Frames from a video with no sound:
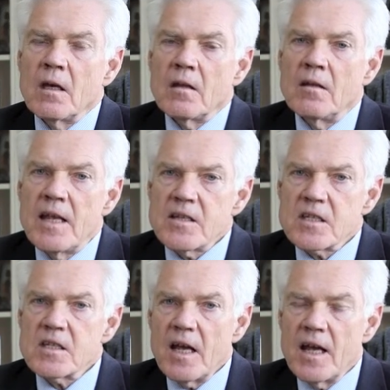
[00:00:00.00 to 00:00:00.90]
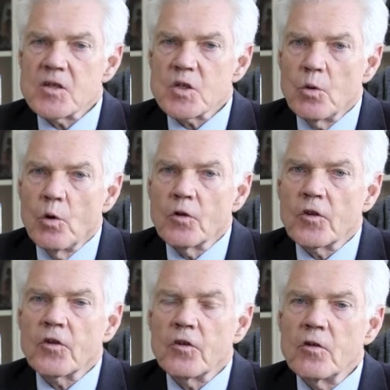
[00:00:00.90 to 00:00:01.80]
This has
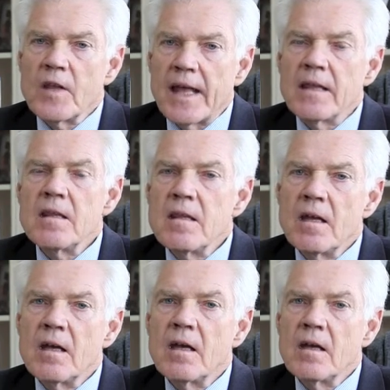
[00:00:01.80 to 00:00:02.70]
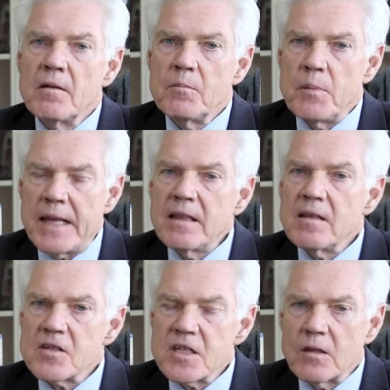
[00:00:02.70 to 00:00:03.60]
also then been
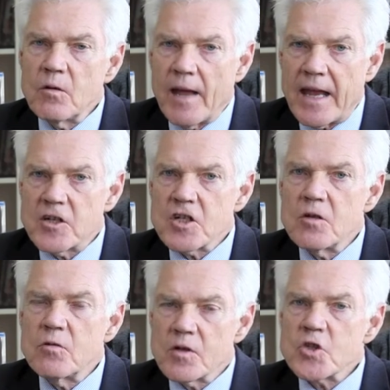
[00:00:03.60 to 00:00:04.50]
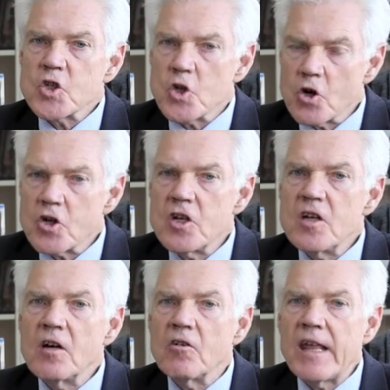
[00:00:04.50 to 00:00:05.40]
the situation to a certain
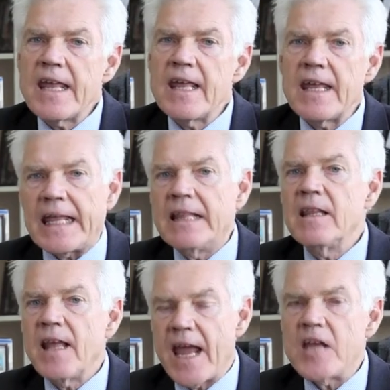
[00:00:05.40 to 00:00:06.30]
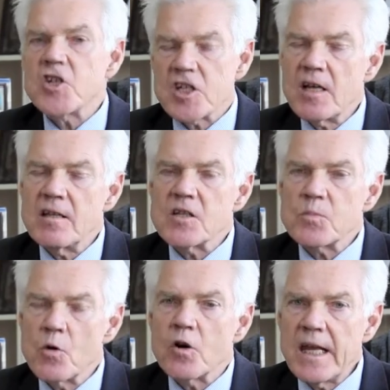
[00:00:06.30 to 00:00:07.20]
degree in Asia this
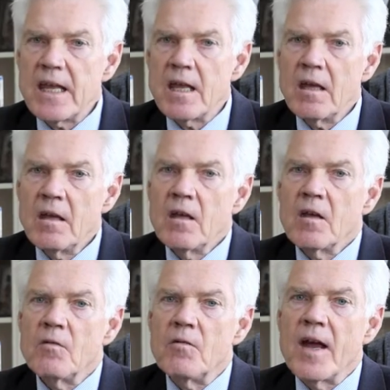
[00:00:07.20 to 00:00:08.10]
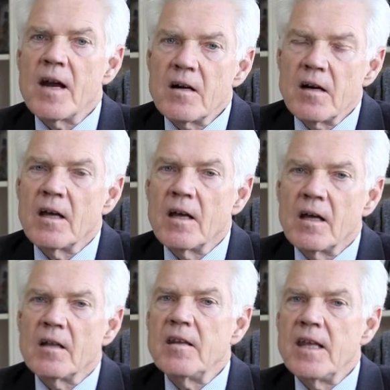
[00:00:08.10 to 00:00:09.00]
morning,
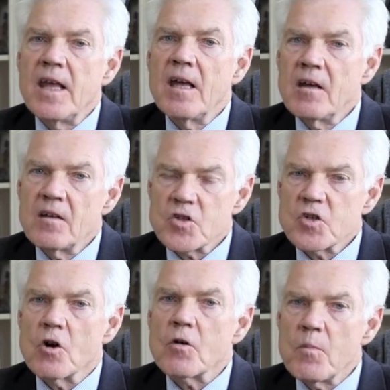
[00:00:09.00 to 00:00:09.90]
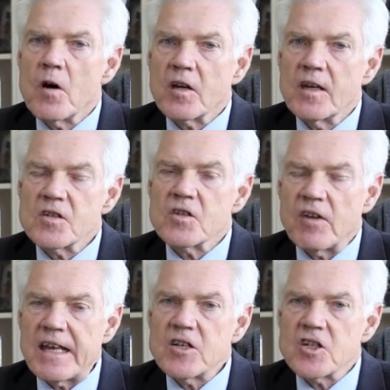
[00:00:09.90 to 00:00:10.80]
where the stock markets
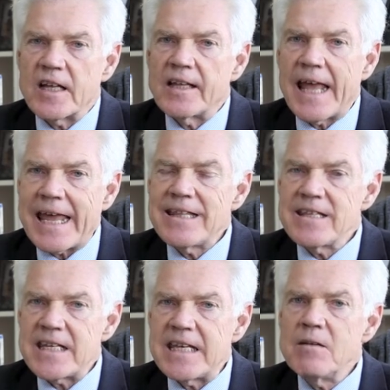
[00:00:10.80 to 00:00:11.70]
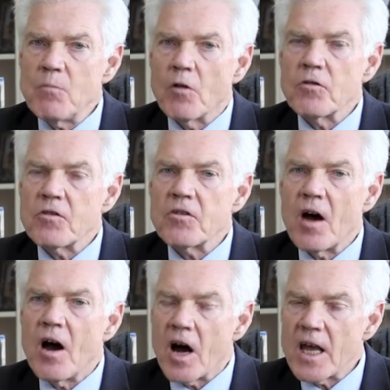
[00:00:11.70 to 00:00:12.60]
reached an 18-month
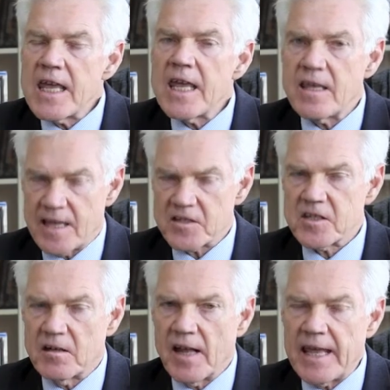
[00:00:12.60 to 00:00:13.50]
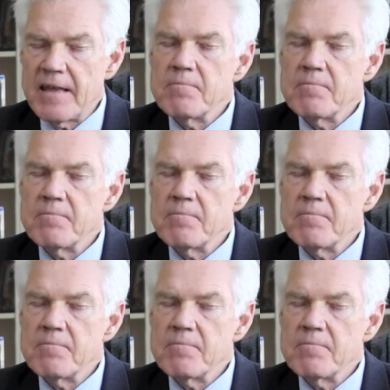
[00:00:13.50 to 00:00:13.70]
high yesterday.